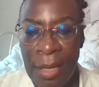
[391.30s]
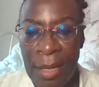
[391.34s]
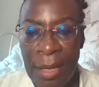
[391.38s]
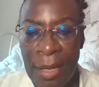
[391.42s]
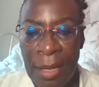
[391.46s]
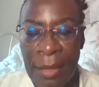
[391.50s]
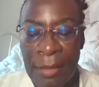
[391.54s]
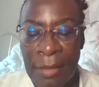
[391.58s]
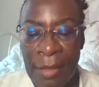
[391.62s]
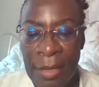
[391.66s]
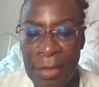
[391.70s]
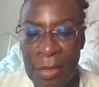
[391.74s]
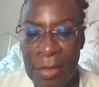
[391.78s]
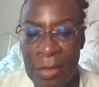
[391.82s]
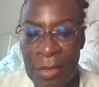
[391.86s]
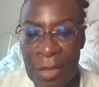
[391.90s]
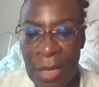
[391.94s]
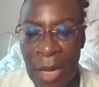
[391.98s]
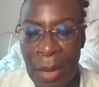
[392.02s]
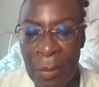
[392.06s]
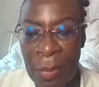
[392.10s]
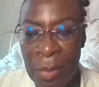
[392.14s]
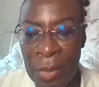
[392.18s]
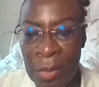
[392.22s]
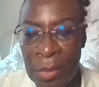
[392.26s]
Other
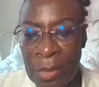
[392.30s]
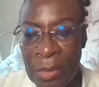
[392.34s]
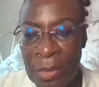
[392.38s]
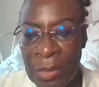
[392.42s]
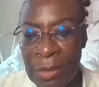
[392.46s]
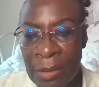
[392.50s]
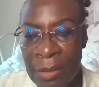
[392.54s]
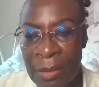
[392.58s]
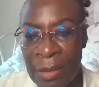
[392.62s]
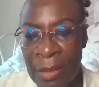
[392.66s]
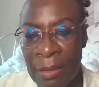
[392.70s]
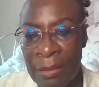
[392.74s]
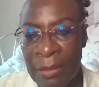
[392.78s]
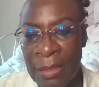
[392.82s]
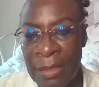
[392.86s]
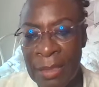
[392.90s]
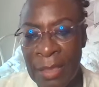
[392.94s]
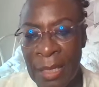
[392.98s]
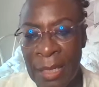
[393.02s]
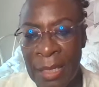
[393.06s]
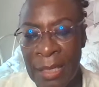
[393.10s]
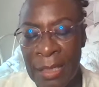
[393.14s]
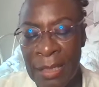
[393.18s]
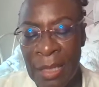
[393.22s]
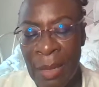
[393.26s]
examples, and this is
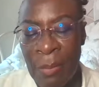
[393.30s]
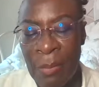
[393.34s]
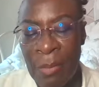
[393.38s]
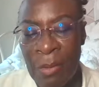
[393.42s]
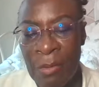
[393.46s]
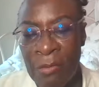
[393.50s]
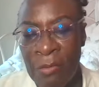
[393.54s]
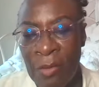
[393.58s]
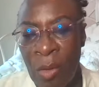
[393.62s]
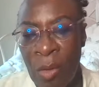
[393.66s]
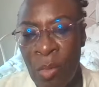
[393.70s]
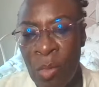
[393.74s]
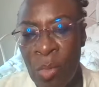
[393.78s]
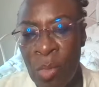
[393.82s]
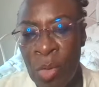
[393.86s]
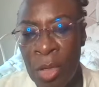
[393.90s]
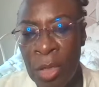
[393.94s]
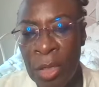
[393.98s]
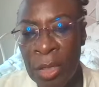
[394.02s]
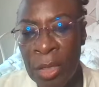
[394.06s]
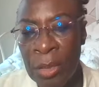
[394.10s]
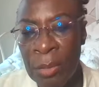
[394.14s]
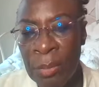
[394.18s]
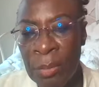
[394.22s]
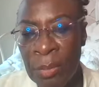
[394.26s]
an example of a
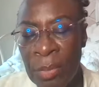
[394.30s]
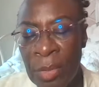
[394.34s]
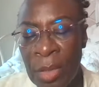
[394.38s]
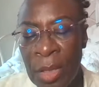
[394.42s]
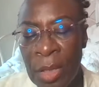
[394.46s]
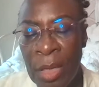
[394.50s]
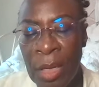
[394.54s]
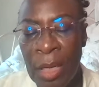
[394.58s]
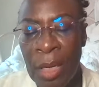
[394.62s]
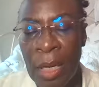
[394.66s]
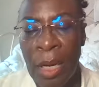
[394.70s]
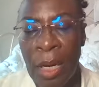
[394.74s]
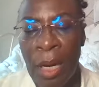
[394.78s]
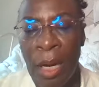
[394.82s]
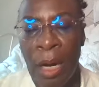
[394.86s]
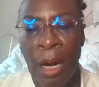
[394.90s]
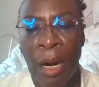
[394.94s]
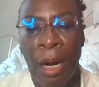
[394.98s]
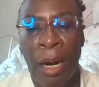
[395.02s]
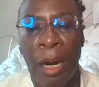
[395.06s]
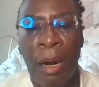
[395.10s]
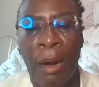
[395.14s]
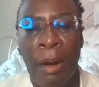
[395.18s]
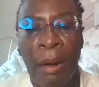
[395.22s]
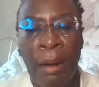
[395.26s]
worm.
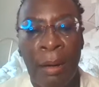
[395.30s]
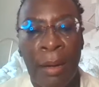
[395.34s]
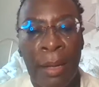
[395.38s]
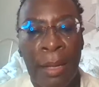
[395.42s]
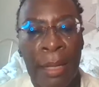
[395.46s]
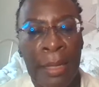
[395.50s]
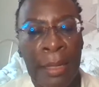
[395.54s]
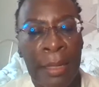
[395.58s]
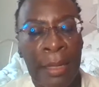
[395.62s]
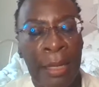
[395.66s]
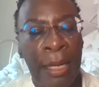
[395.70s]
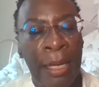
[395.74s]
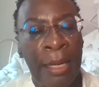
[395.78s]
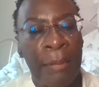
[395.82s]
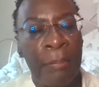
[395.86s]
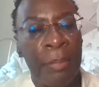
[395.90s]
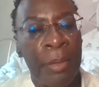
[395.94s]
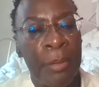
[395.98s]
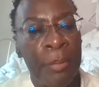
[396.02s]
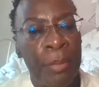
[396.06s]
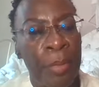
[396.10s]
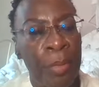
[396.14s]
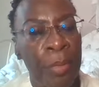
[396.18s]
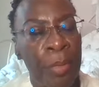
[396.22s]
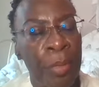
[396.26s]
Again,
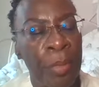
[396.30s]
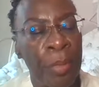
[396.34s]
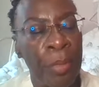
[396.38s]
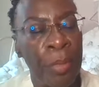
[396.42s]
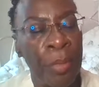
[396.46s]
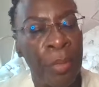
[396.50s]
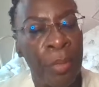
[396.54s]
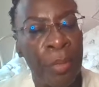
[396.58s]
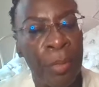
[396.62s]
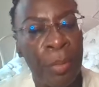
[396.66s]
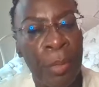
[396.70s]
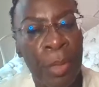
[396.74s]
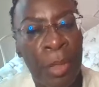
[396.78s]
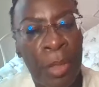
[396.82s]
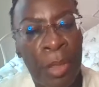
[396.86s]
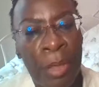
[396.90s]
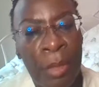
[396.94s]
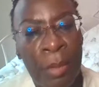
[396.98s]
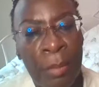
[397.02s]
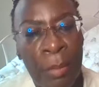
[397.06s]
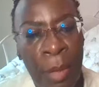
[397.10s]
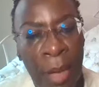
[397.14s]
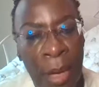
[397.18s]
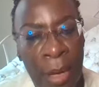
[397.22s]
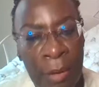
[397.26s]
people who
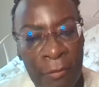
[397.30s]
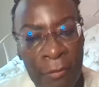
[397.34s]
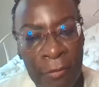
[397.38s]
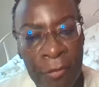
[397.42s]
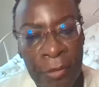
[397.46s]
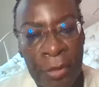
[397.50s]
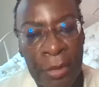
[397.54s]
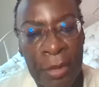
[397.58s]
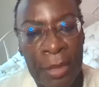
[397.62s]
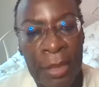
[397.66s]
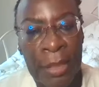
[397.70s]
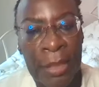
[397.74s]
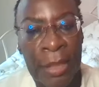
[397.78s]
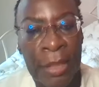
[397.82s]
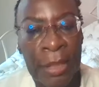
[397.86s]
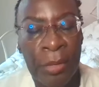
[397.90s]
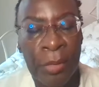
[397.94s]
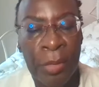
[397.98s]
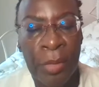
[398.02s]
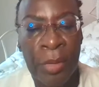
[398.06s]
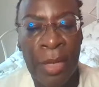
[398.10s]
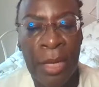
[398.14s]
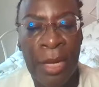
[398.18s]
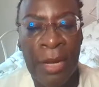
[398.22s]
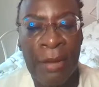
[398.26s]
unfortunately
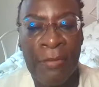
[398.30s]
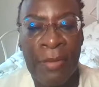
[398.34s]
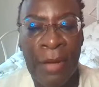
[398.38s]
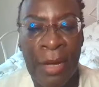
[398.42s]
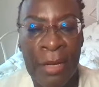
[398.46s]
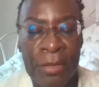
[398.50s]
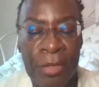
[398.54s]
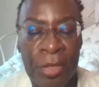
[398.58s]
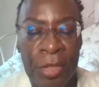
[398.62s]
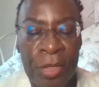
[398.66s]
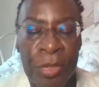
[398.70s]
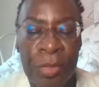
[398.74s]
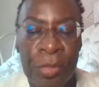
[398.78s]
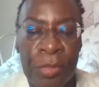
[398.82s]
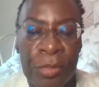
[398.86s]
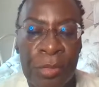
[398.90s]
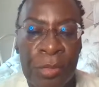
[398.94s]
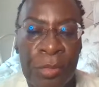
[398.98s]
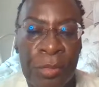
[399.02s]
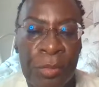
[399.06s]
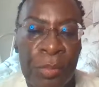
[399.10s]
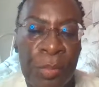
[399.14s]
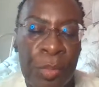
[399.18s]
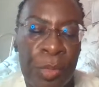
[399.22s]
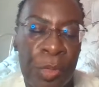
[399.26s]
don't have access
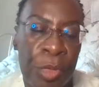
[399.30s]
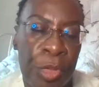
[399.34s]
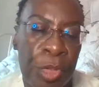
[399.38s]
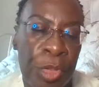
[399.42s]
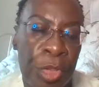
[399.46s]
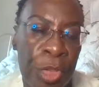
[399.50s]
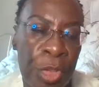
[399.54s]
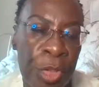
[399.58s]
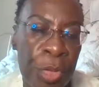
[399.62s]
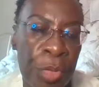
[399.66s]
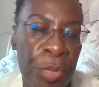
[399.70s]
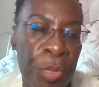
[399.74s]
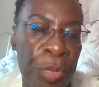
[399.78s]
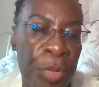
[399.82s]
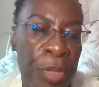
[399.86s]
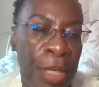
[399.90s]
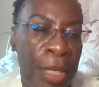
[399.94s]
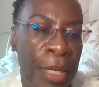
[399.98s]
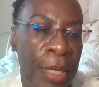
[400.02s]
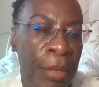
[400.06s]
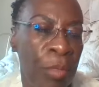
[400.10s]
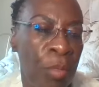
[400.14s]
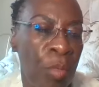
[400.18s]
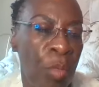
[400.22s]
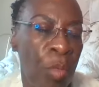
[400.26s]
to shoes
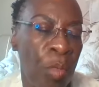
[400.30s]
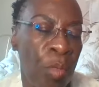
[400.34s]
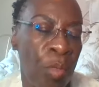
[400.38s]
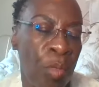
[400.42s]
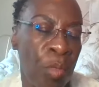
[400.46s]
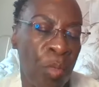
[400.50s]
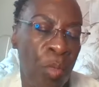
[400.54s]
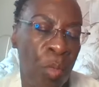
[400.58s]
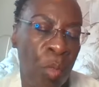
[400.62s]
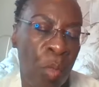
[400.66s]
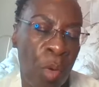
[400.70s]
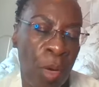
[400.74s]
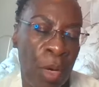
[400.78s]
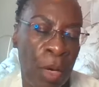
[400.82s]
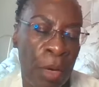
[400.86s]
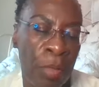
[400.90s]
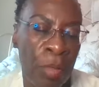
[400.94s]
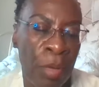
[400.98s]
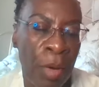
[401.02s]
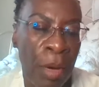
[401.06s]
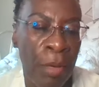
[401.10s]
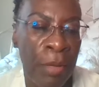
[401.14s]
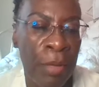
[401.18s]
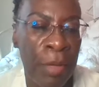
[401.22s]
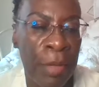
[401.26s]
and they walk
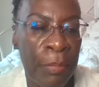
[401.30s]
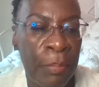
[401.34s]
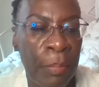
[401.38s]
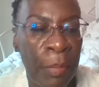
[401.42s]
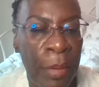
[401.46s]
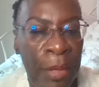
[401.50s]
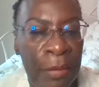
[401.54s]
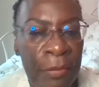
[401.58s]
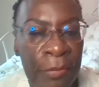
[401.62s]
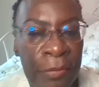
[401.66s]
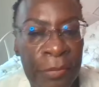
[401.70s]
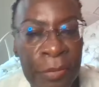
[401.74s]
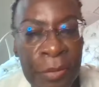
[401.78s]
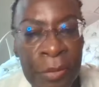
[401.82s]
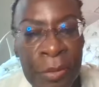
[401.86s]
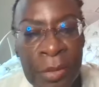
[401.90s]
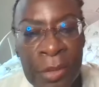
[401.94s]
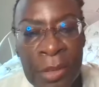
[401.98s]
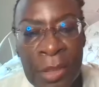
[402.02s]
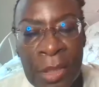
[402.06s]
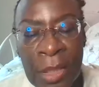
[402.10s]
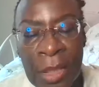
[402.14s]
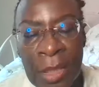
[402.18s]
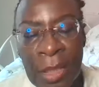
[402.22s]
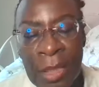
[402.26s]
around with
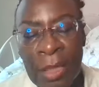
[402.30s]
barefoot.